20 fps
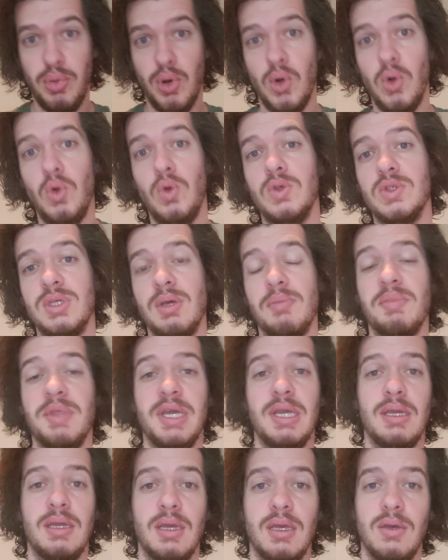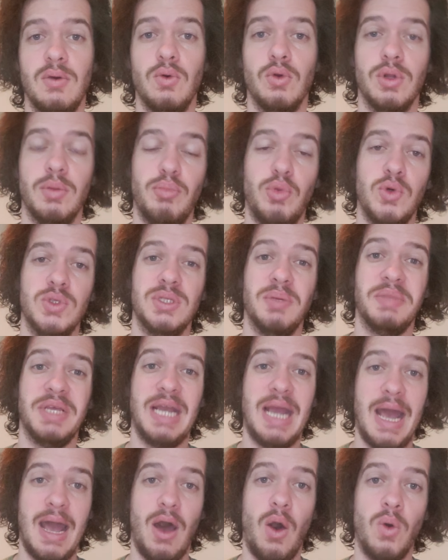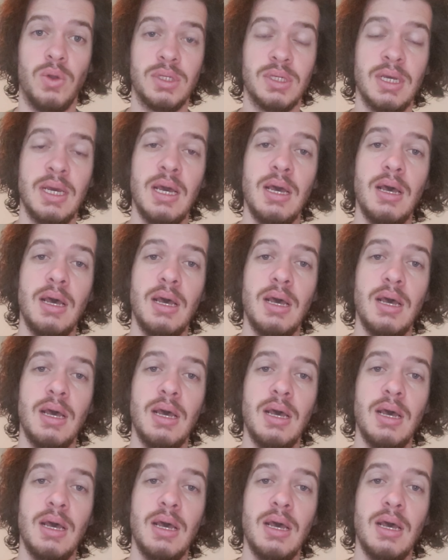pull something or to pull something out.